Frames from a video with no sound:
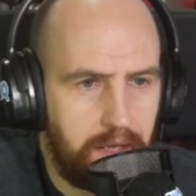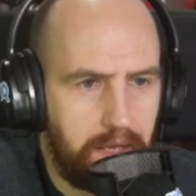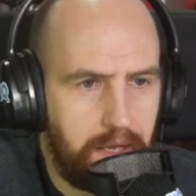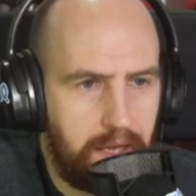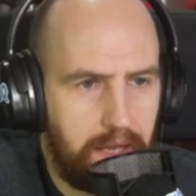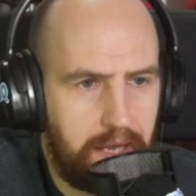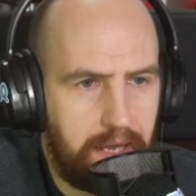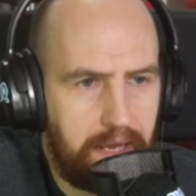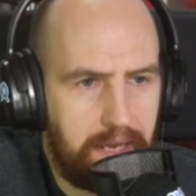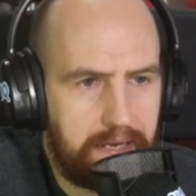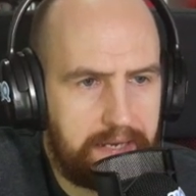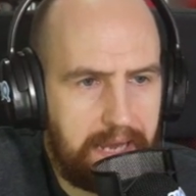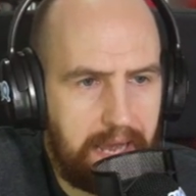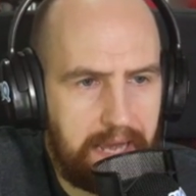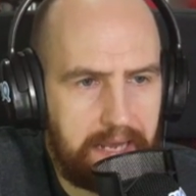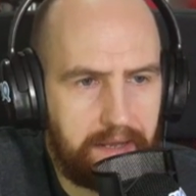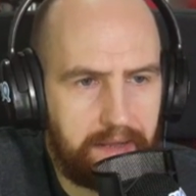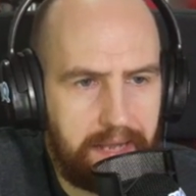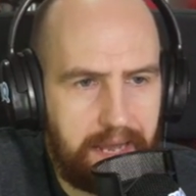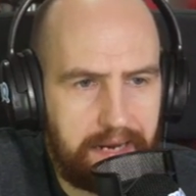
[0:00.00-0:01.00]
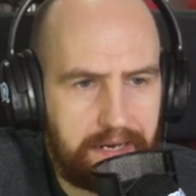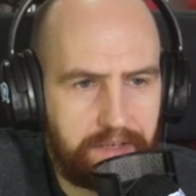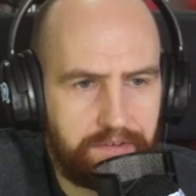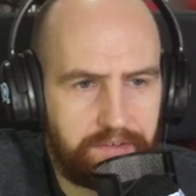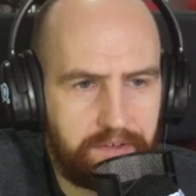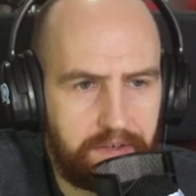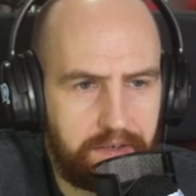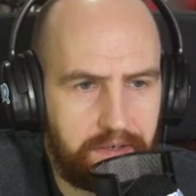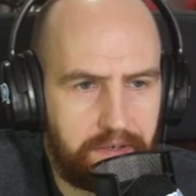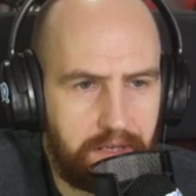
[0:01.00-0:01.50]
Uh, Kyle
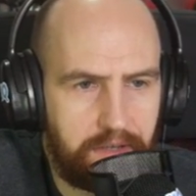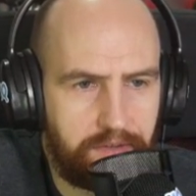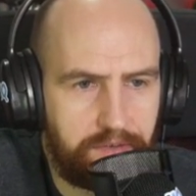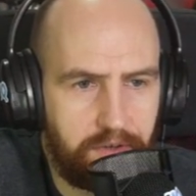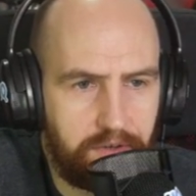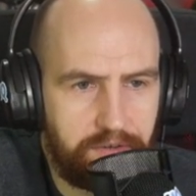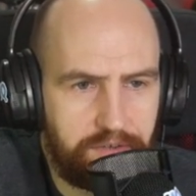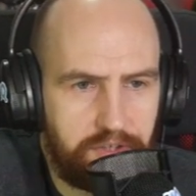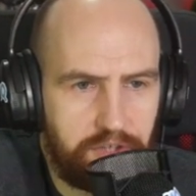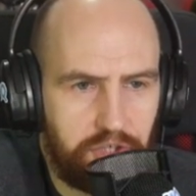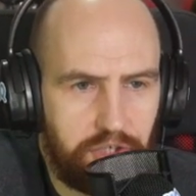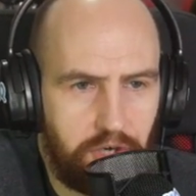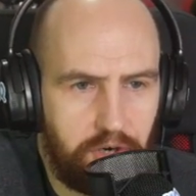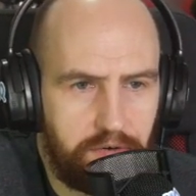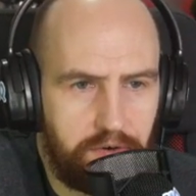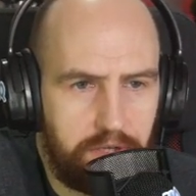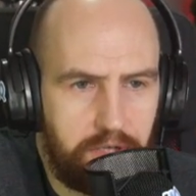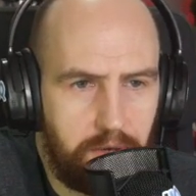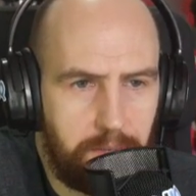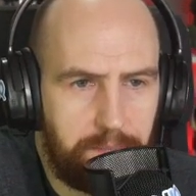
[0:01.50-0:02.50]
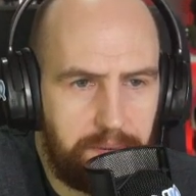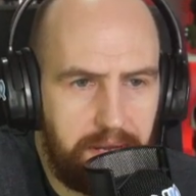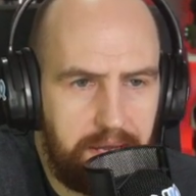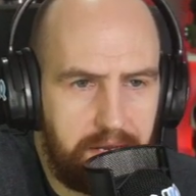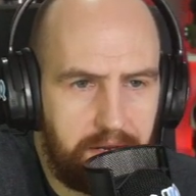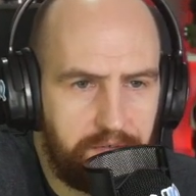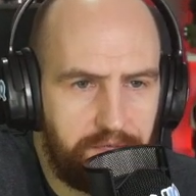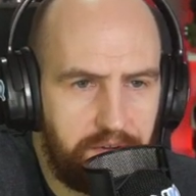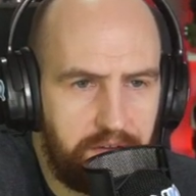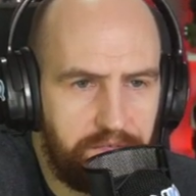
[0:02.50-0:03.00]
Atkinson, does the genre you
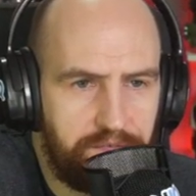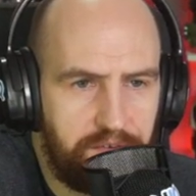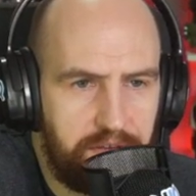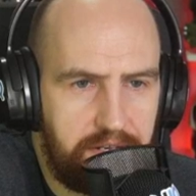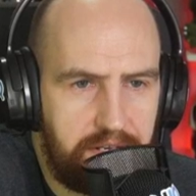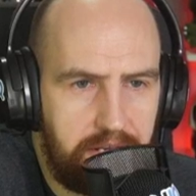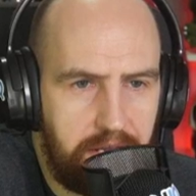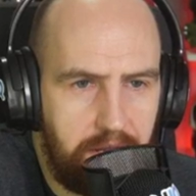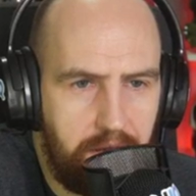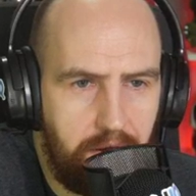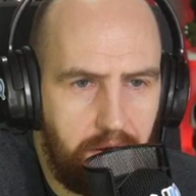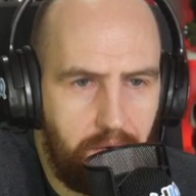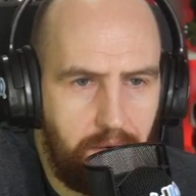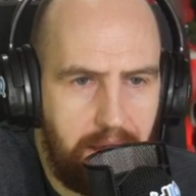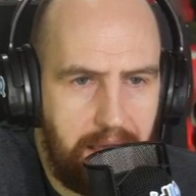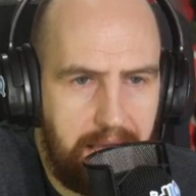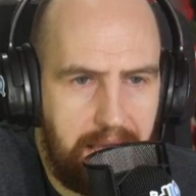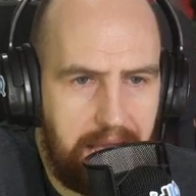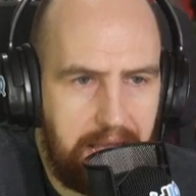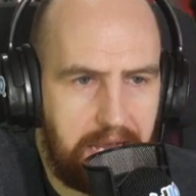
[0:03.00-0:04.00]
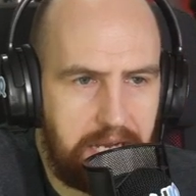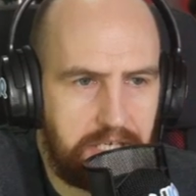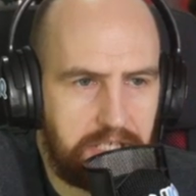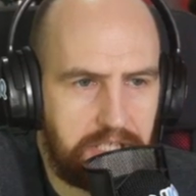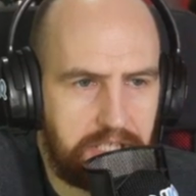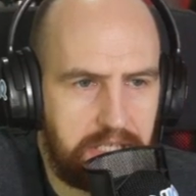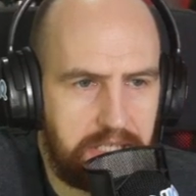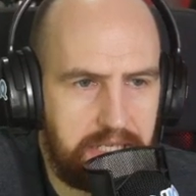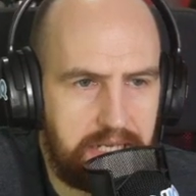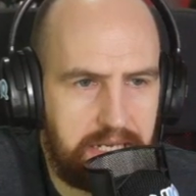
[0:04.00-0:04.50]
pick for the video
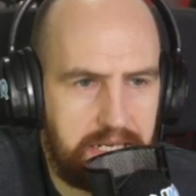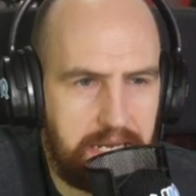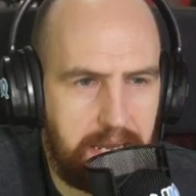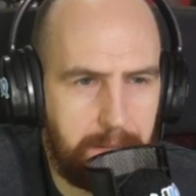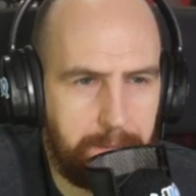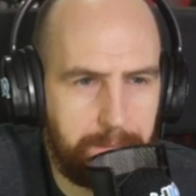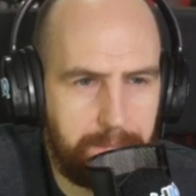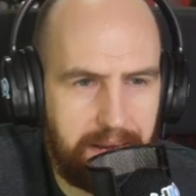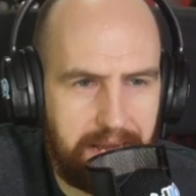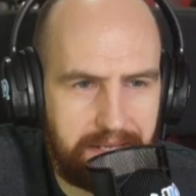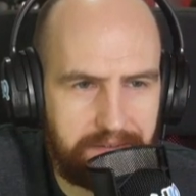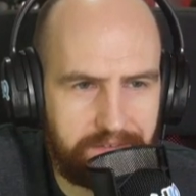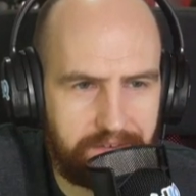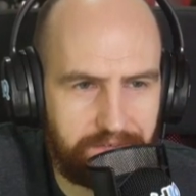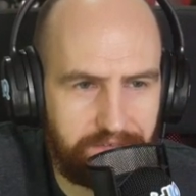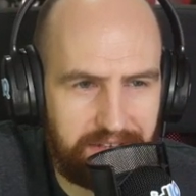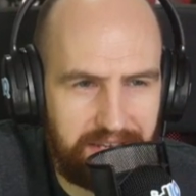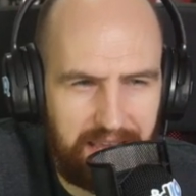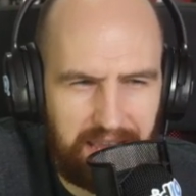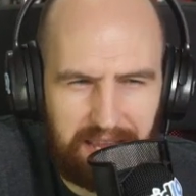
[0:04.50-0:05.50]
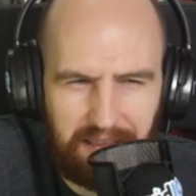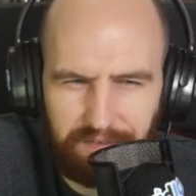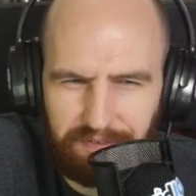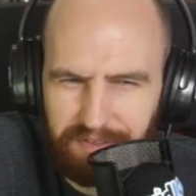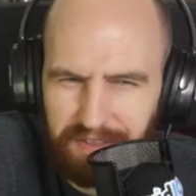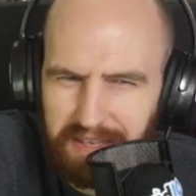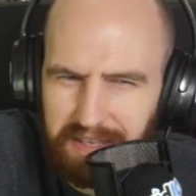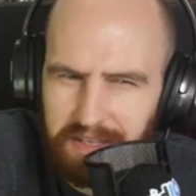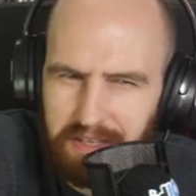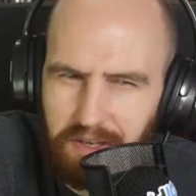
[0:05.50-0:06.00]
actually matter? I
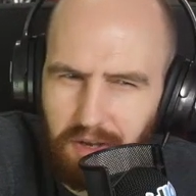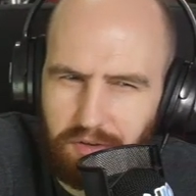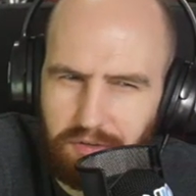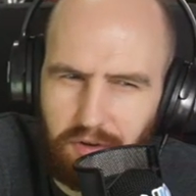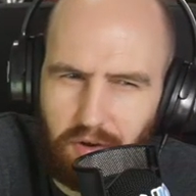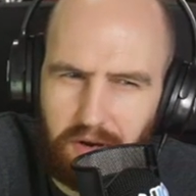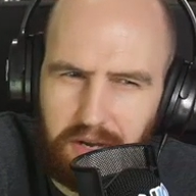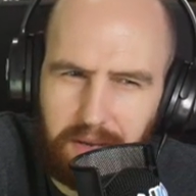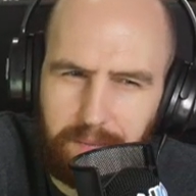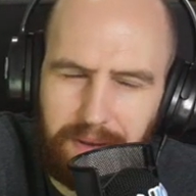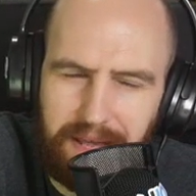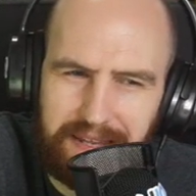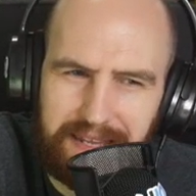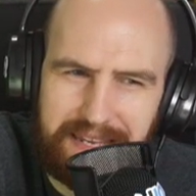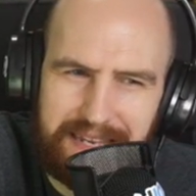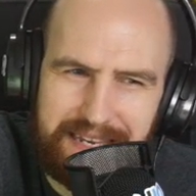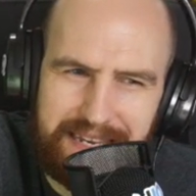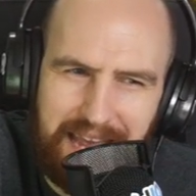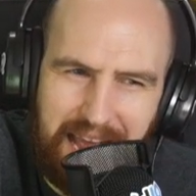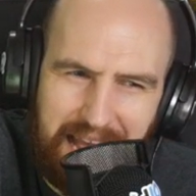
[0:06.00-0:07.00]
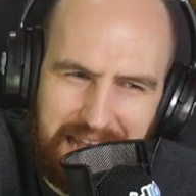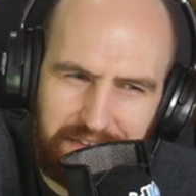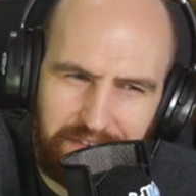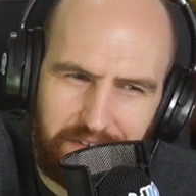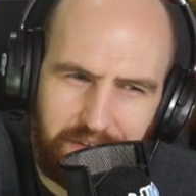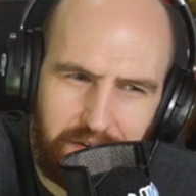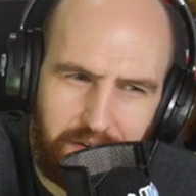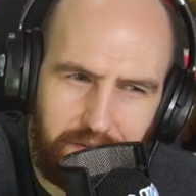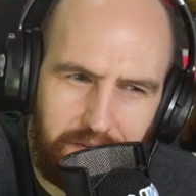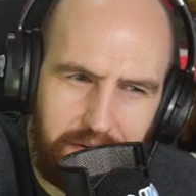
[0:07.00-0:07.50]
think you're talking about the
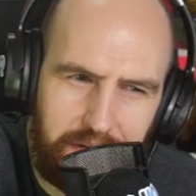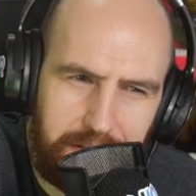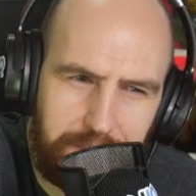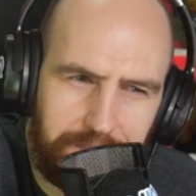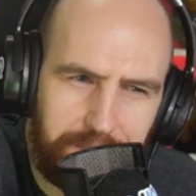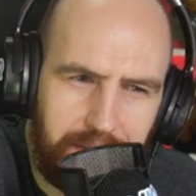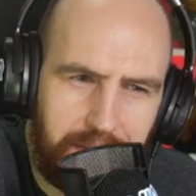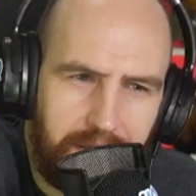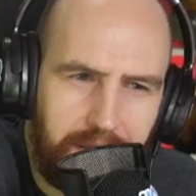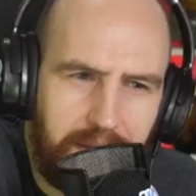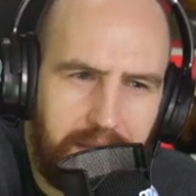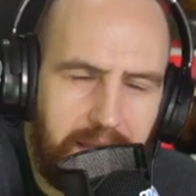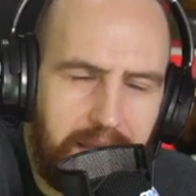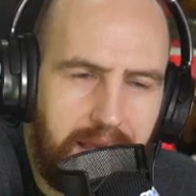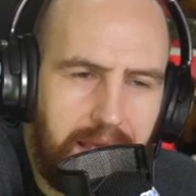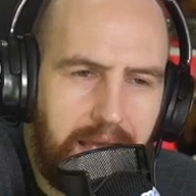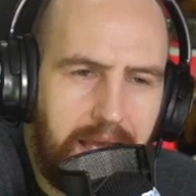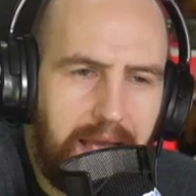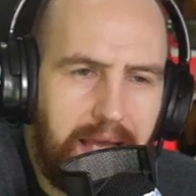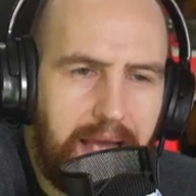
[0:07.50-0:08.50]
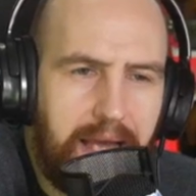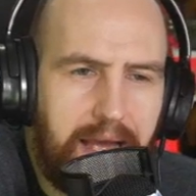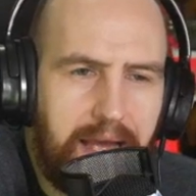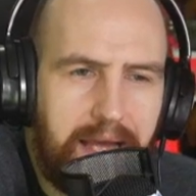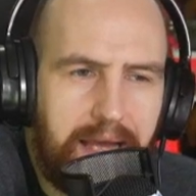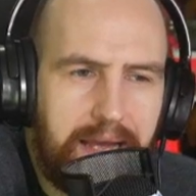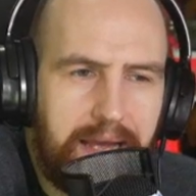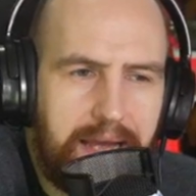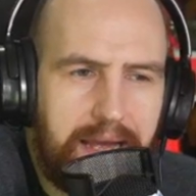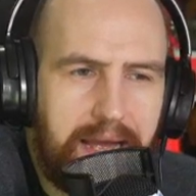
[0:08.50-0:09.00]
category,
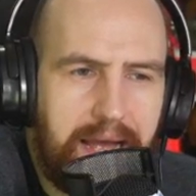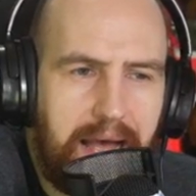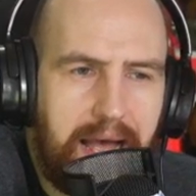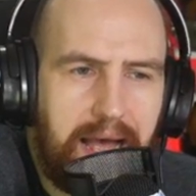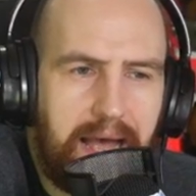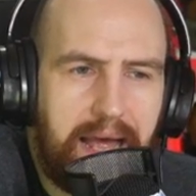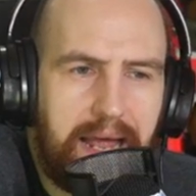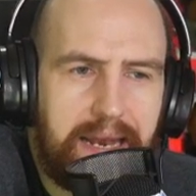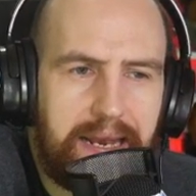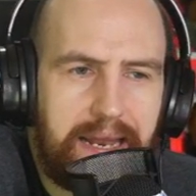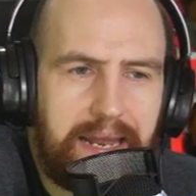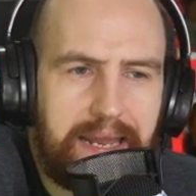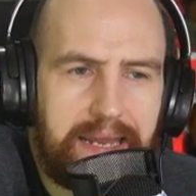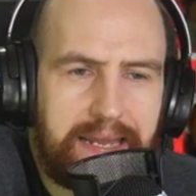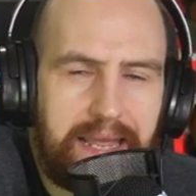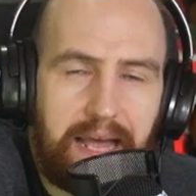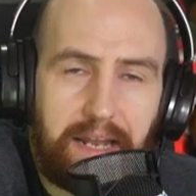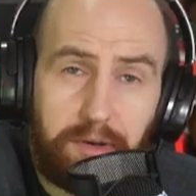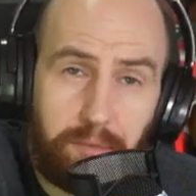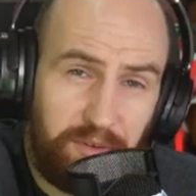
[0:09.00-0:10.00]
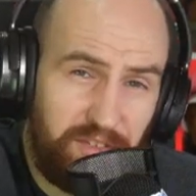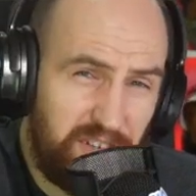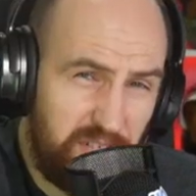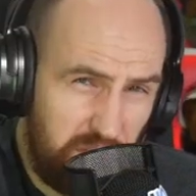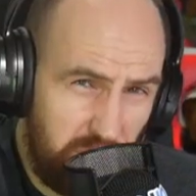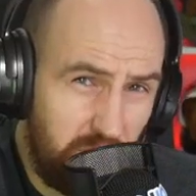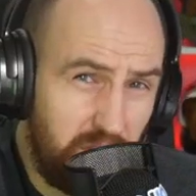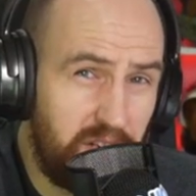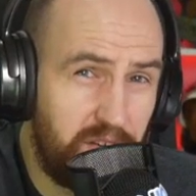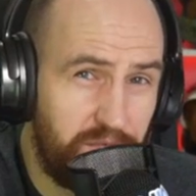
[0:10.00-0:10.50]
uh, and it can do. We've
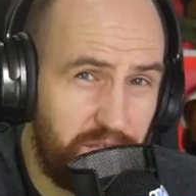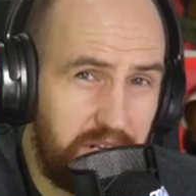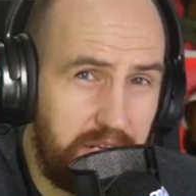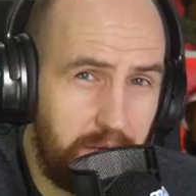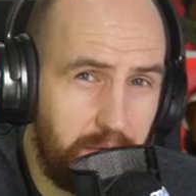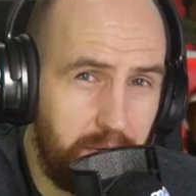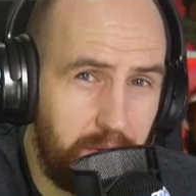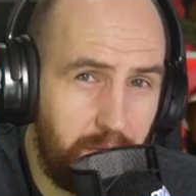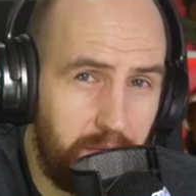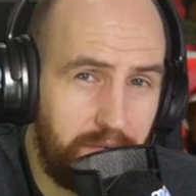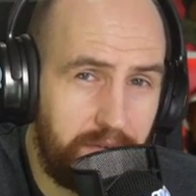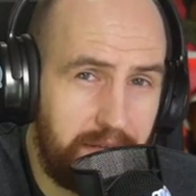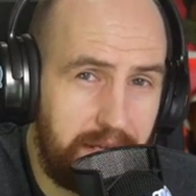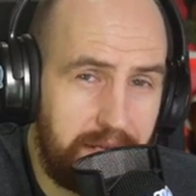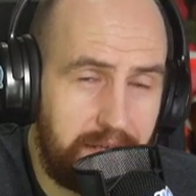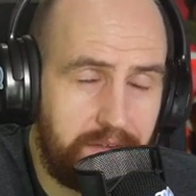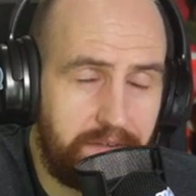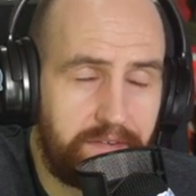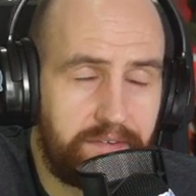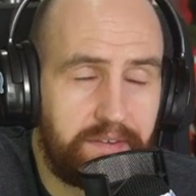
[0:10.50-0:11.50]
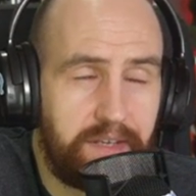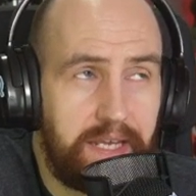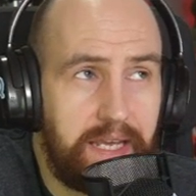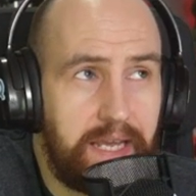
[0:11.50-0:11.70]
actually done a video on this.